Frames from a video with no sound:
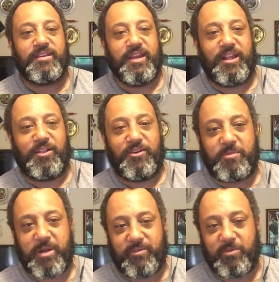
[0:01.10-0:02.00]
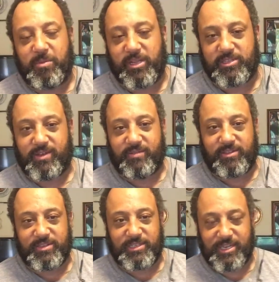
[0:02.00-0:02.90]
Hello everybody, Vermont
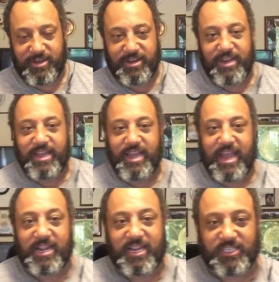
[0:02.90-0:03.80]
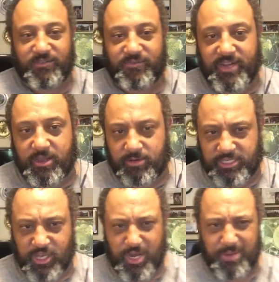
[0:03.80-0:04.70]
Survivalist here, and this video
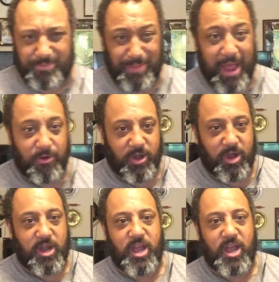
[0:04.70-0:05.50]
is on powder.